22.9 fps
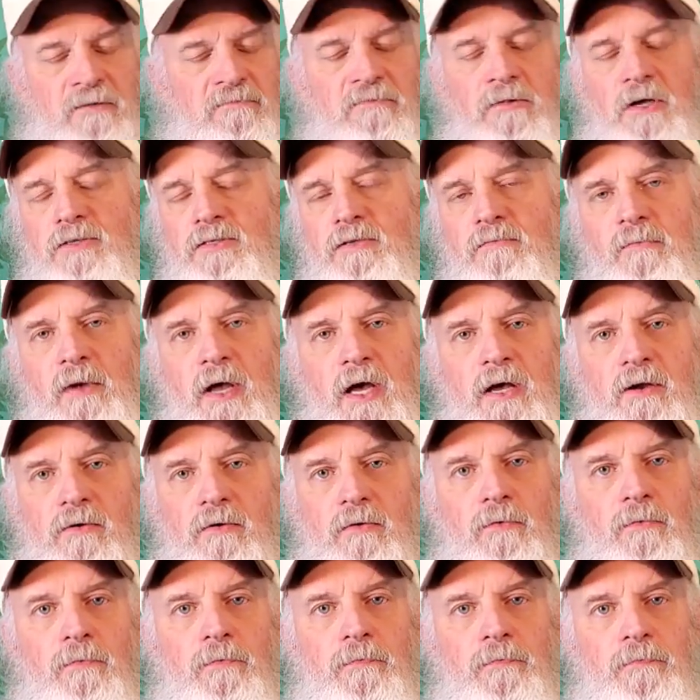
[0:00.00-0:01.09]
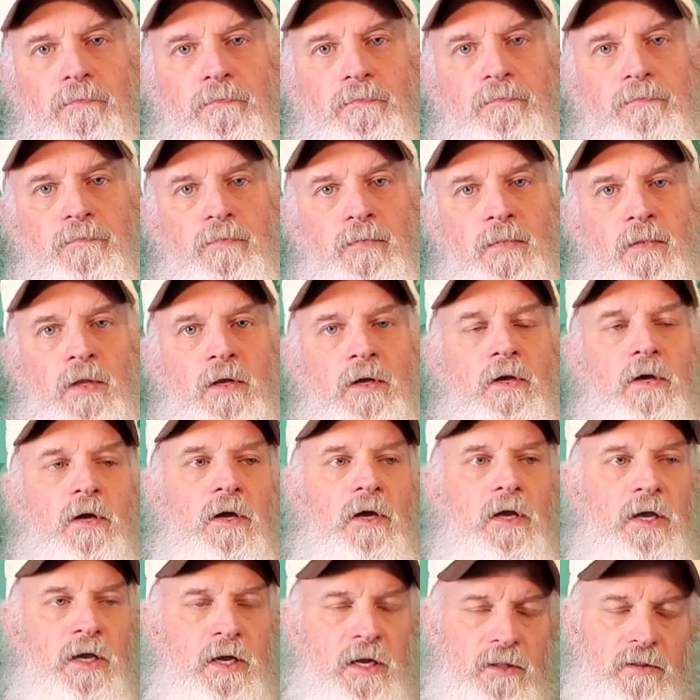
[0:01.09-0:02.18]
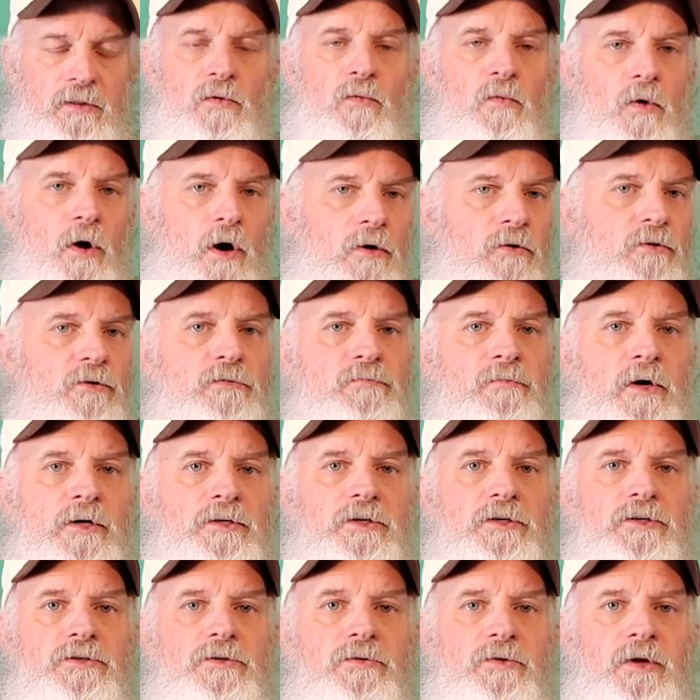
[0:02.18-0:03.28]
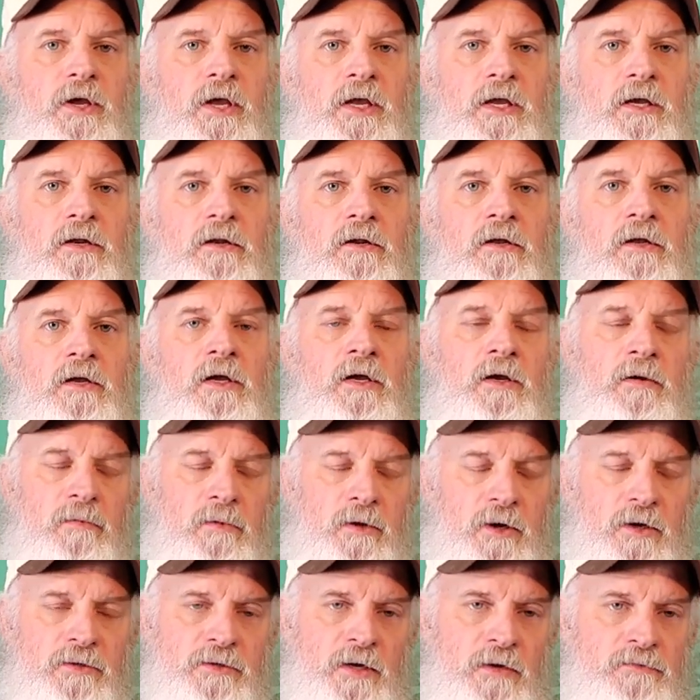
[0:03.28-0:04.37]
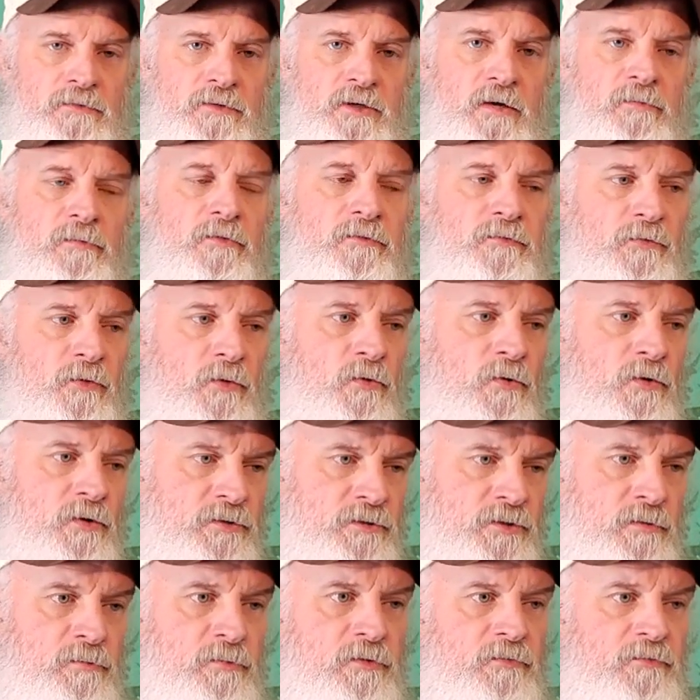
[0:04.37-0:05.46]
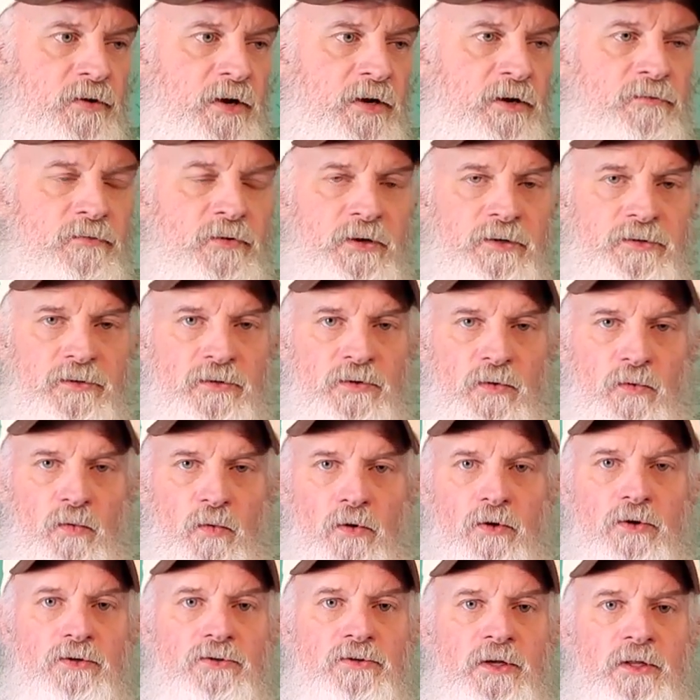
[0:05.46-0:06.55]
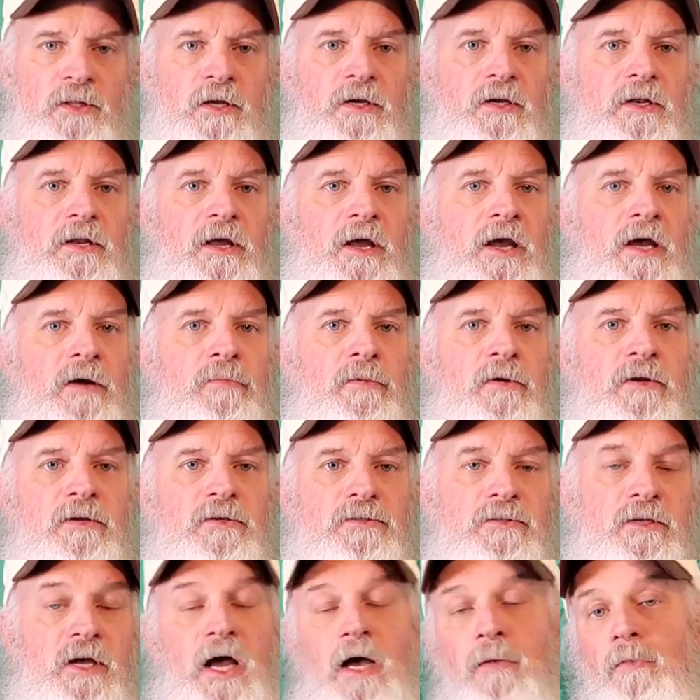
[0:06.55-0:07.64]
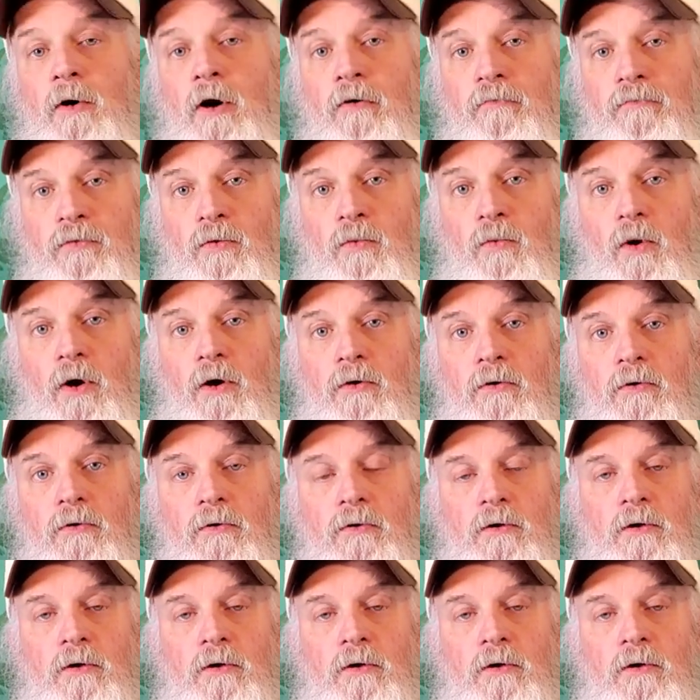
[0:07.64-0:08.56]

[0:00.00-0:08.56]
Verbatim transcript: Doesn't matter. Hit the water as much as you can. Because I've said before in Simplify Your Fishing, the worst thing that could happen is time off the water.